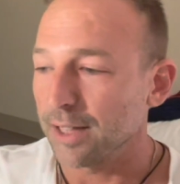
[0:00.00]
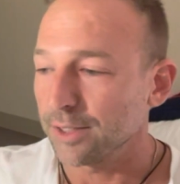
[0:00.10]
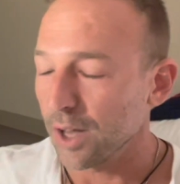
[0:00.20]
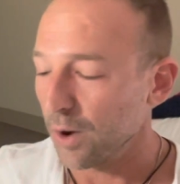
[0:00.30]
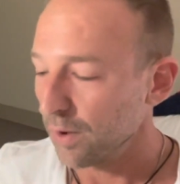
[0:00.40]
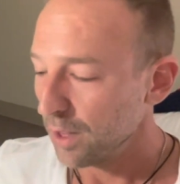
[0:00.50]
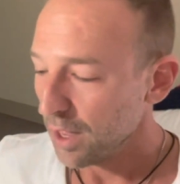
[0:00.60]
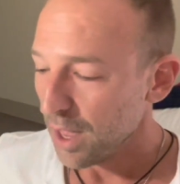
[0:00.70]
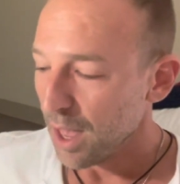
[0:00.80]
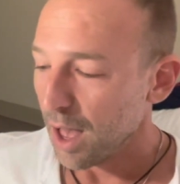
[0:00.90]
So
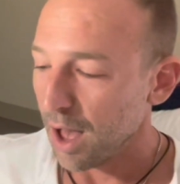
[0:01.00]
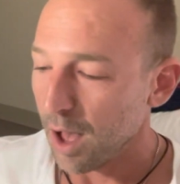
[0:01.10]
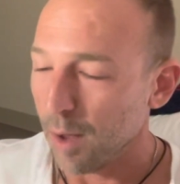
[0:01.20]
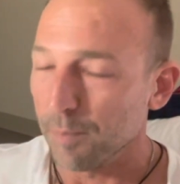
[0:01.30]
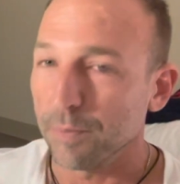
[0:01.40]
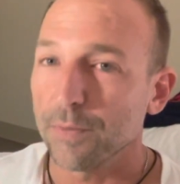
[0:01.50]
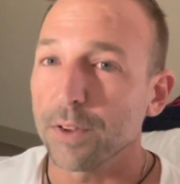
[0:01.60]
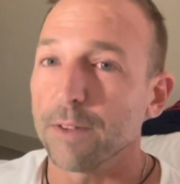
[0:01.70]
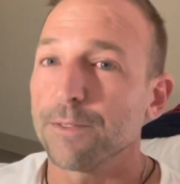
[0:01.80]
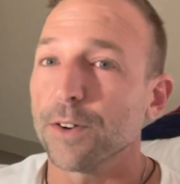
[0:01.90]
for
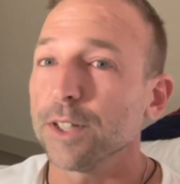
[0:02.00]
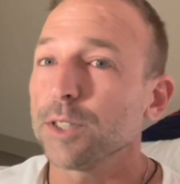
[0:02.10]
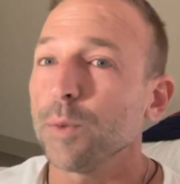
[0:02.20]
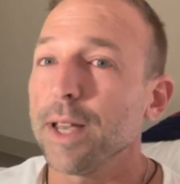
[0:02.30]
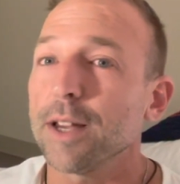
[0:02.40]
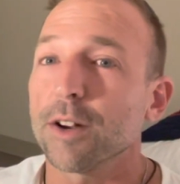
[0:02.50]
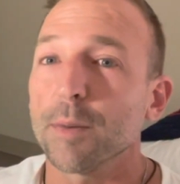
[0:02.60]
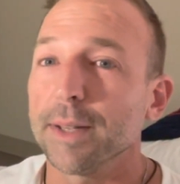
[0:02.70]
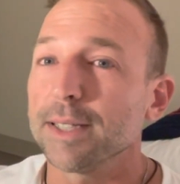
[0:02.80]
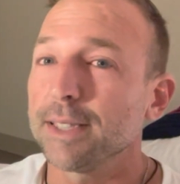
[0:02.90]
the first week, you're
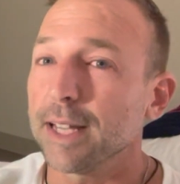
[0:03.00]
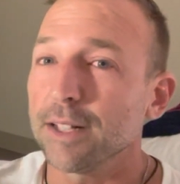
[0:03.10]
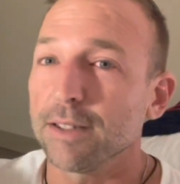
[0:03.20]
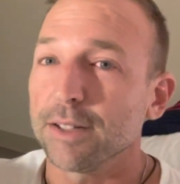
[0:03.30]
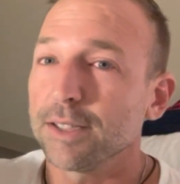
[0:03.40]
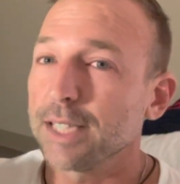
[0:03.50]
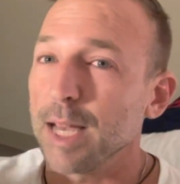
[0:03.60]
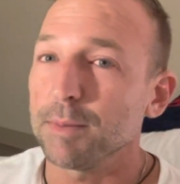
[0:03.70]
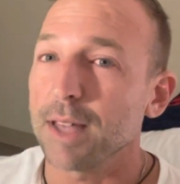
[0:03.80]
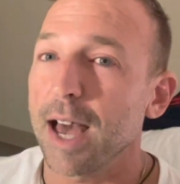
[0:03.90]
gonna be sticking to the
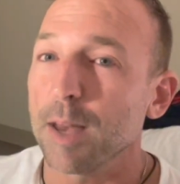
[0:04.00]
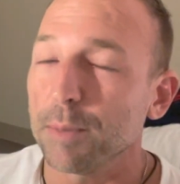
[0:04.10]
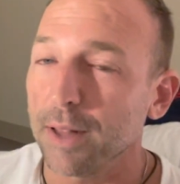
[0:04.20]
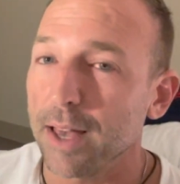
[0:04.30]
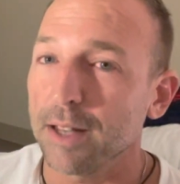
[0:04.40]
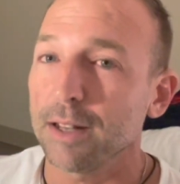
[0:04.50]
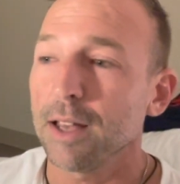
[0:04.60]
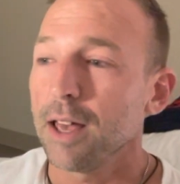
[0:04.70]
same diet plan.